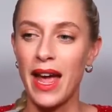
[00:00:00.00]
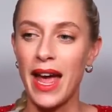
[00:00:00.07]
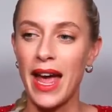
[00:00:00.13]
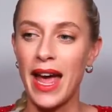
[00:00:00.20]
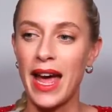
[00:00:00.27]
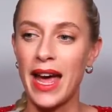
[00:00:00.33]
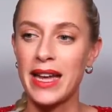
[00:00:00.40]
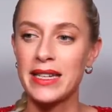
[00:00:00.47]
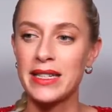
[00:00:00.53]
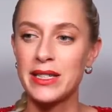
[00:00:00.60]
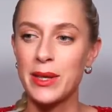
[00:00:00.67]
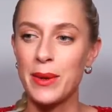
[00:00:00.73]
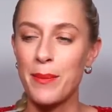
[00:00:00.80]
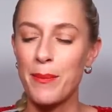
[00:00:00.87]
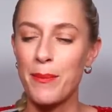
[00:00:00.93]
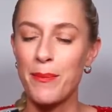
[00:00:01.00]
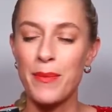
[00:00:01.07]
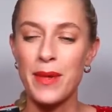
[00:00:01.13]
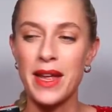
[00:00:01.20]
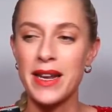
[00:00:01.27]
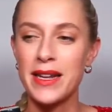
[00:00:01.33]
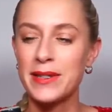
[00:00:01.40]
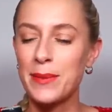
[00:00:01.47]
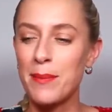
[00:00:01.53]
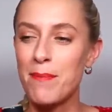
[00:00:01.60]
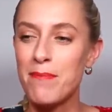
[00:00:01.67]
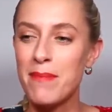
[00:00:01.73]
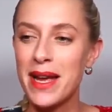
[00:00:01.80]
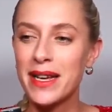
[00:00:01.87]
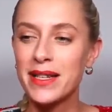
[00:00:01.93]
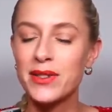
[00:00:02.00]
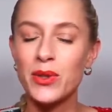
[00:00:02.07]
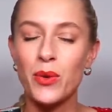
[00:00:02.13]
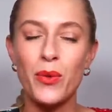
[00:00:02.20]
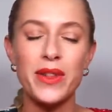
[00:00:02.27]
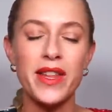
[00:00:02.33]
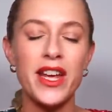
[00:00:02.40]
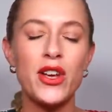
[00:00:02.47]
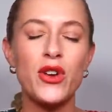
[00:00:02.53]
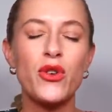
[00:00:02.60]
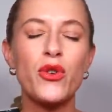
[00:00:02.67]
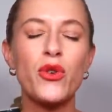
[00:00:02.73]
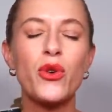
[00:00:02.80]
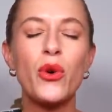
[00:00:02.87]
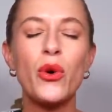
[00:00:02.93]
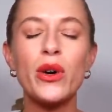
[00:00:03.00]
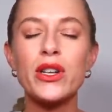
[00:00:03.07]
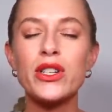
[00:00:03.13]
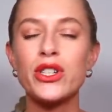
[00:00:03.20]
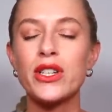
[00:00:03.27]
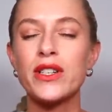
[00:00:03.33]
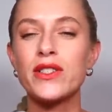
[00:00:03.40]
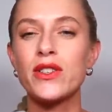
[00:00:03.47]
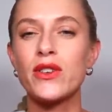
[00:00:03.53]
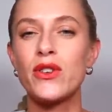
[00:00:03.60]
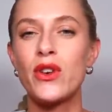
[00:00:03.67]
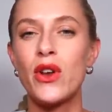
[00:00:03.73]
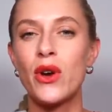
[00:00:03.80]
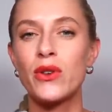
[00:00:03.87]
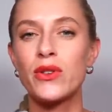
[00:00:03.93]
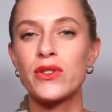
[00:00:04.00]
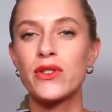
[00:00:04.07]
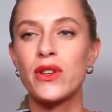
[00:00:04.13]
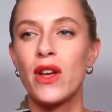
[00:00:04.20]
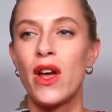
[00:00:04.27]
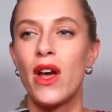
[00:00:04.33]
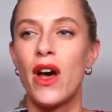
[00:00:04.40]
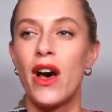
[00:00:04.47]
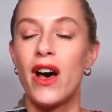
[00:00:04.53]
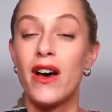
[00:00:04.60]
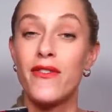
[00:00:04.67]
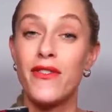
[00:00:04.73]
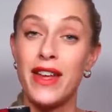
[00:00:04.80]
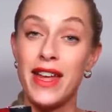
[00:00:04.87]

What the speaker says: and it is mixed with a gorgeous notes of